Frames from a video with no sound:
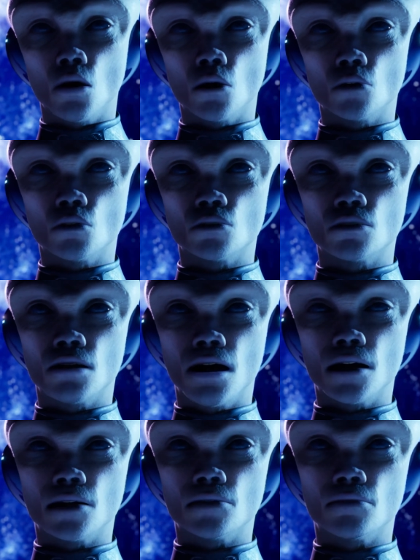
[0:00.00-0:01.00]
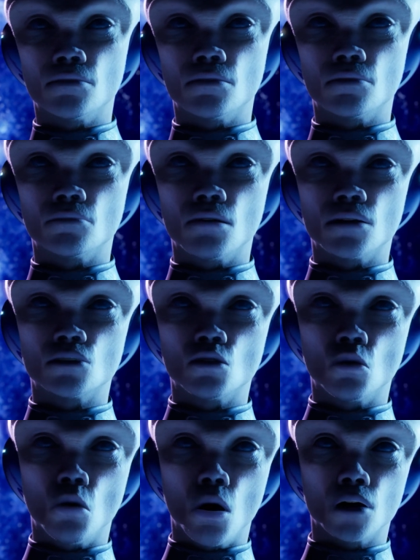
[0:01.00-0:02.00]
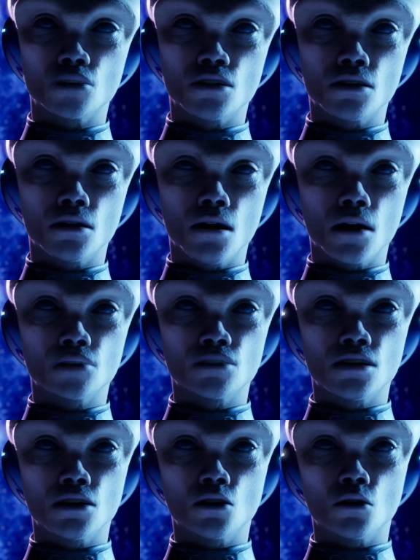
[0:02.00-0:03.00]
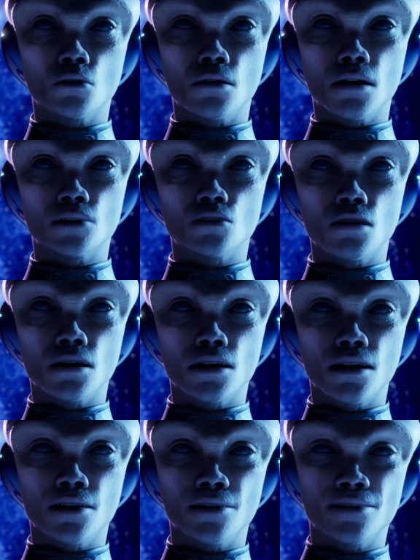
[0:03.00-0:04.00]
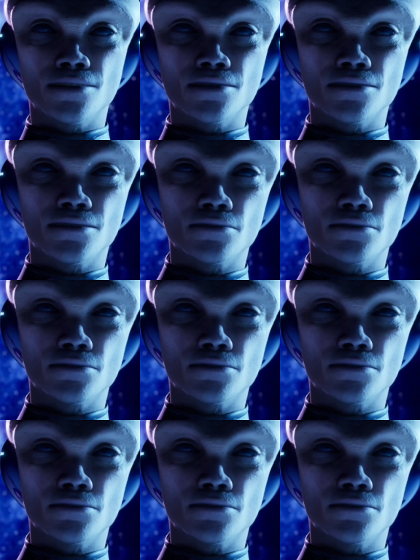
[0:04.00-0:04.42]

That's all for today. Thanks for watching and I'll see you in the next video.